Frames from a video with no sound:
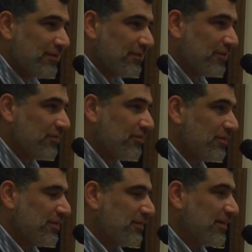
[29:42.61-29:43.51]

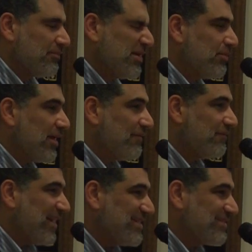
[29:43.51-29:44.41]
that people have
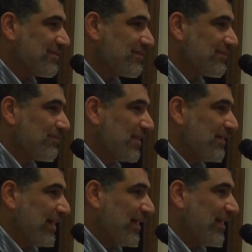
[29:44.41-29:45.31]
vices.
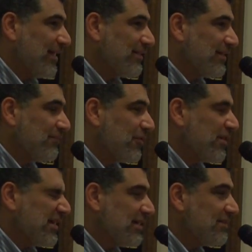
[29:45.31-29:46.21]
And it's
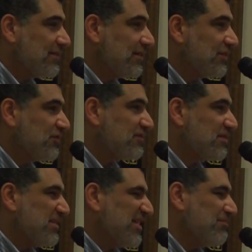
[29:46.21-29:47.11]
very easy just
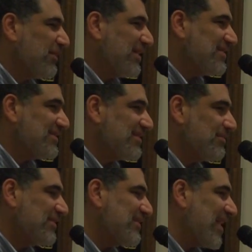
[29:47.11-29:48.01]
to be complacent, to
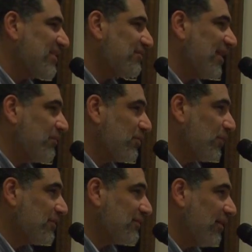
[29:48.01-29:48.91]
be satisfied with
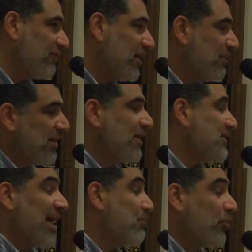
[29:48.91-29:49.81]
oneself because
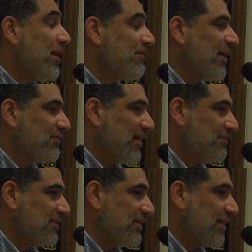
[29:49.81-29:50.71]
I pray 5
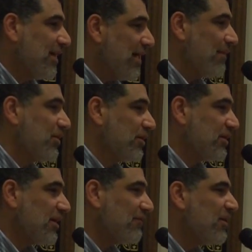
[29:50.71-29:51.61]
times a day, I'm good
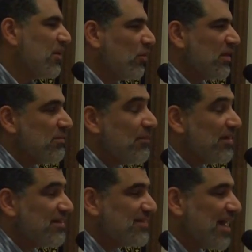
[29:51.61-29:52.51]
enough. Well, Imam
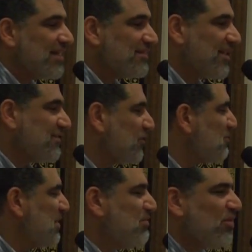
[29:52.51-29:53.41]
al-Ghazali says those
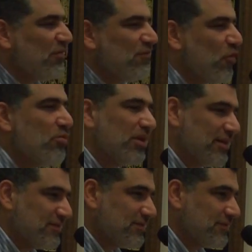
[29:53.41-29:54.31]
people are
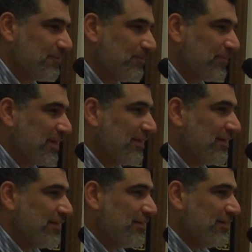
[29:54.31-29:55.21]
formalists.
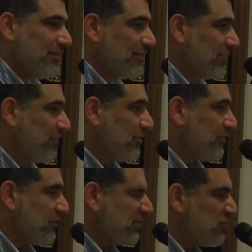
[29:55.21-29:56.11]

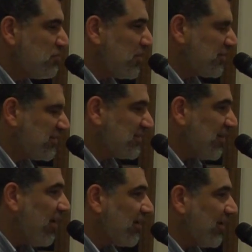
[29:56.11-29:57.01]
There's too much
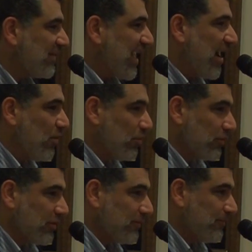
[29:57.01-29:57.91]
stock on the outward.